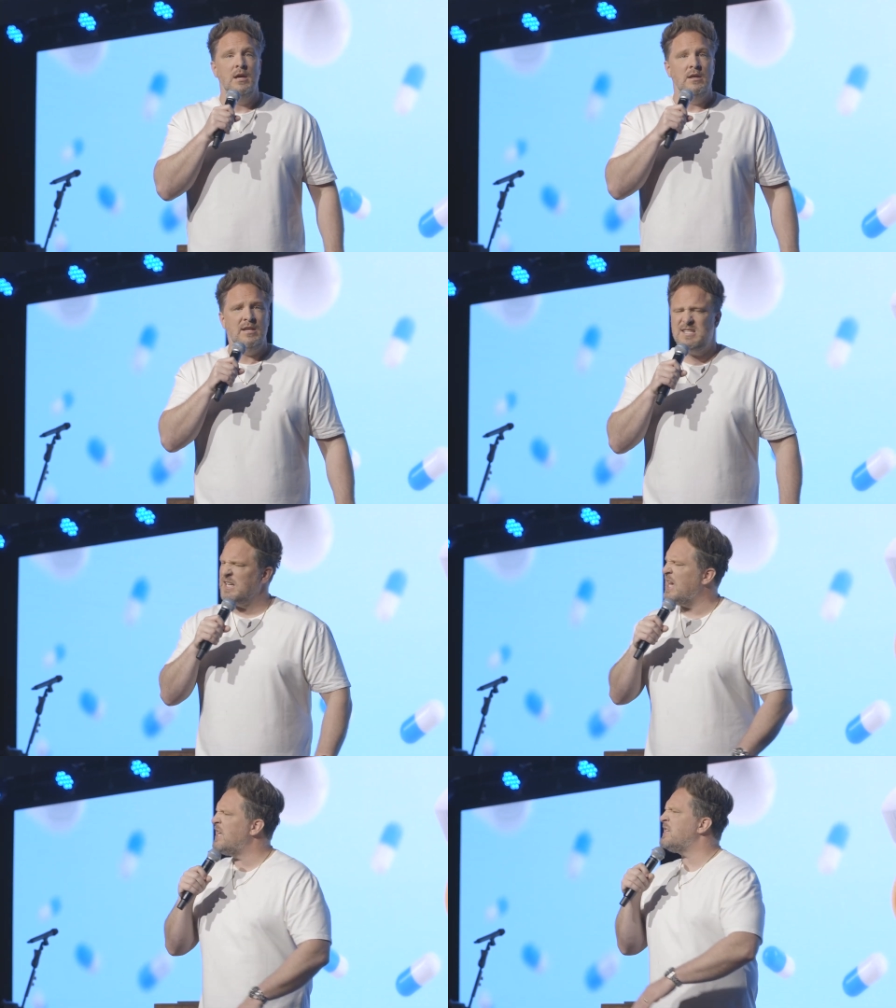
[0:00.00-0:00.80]
And he's
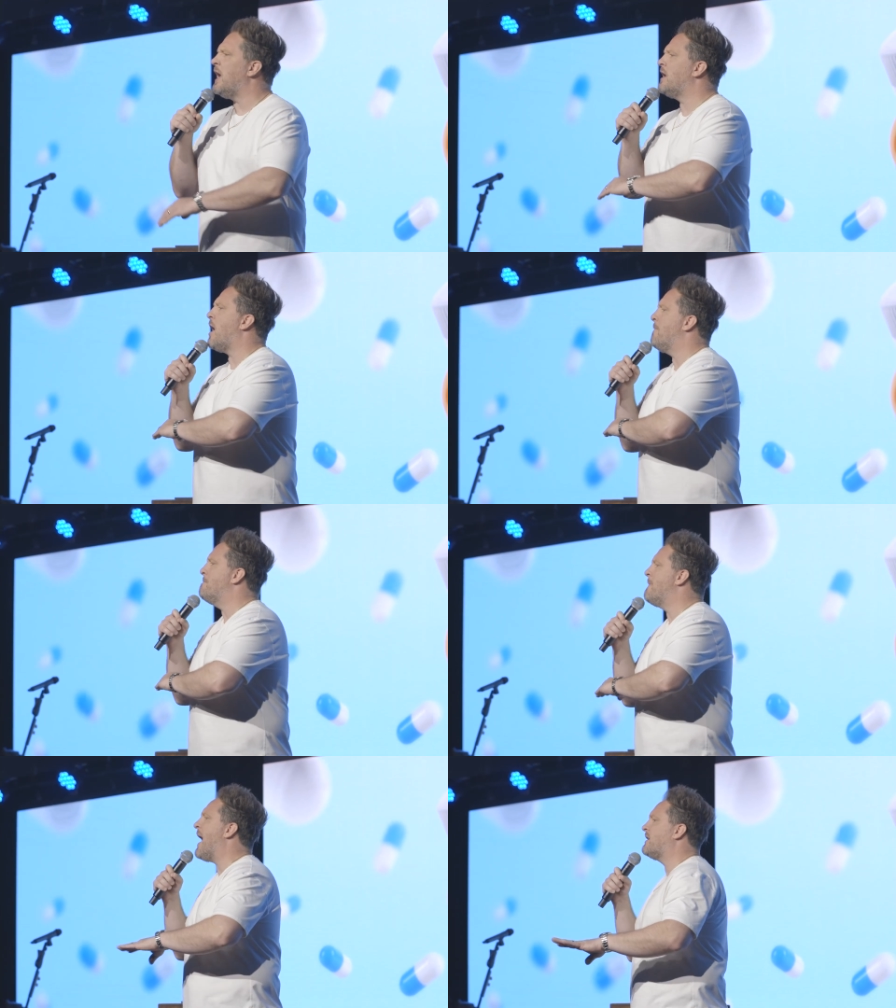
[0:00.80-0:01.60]
like, It's in
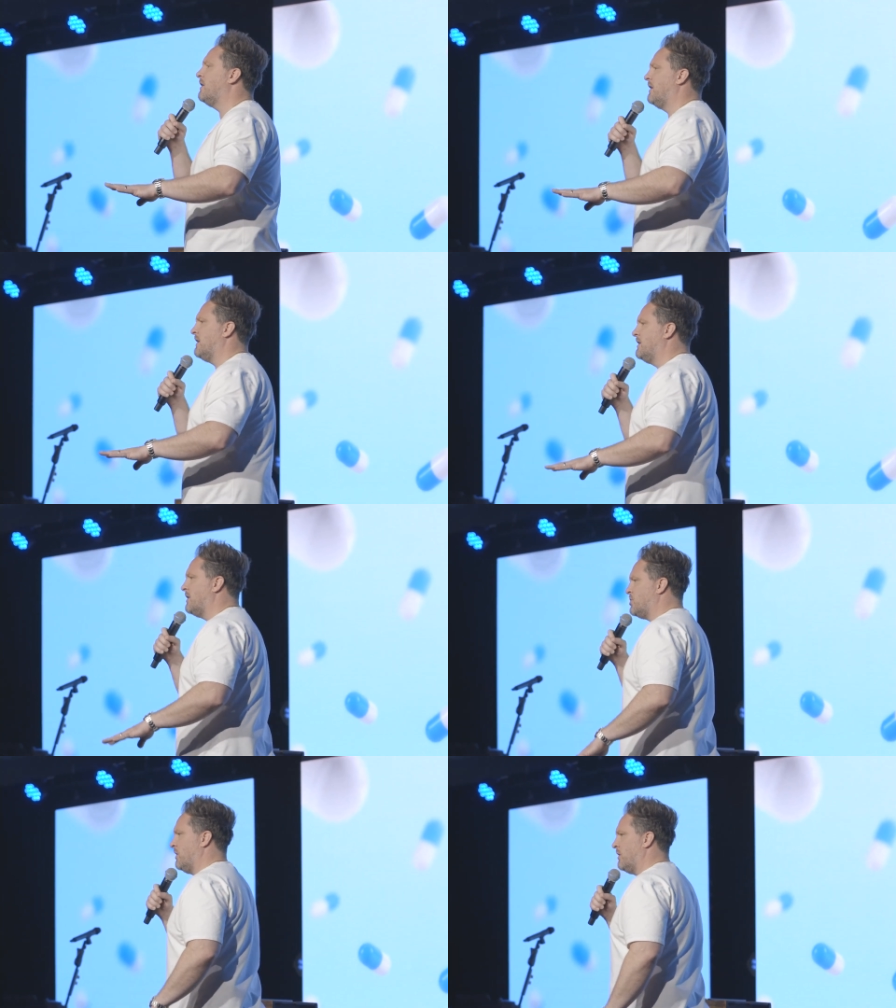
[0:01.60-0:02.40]
immaculate condition.